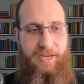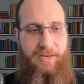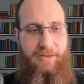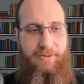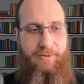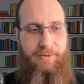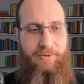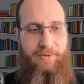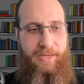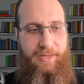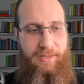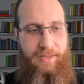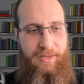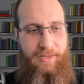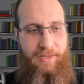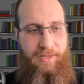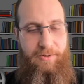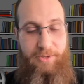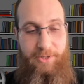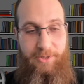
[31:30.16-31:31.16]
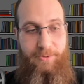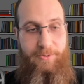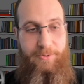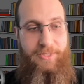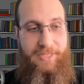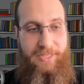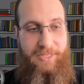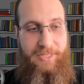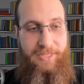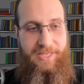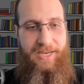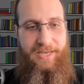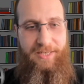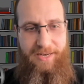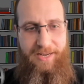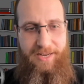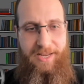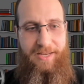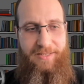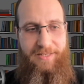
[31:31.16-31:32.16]
How do I, you know, use these
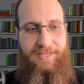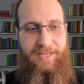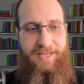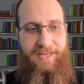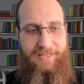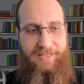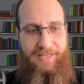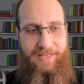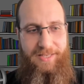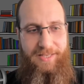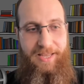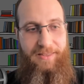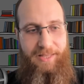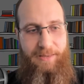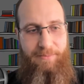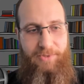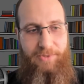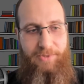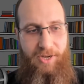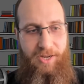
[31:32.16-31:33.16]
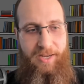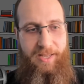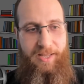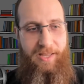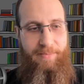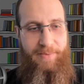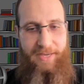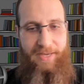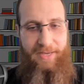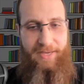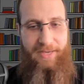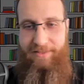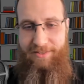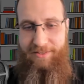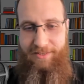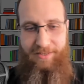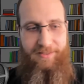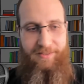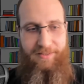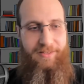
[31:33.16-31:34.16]
techniques to get them talking about this
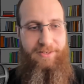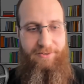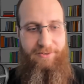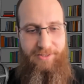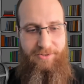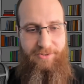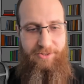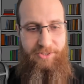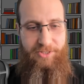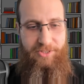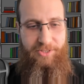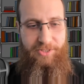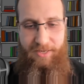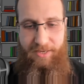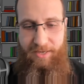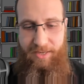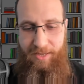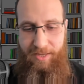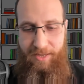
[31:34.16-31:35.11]
thing that they're interested in?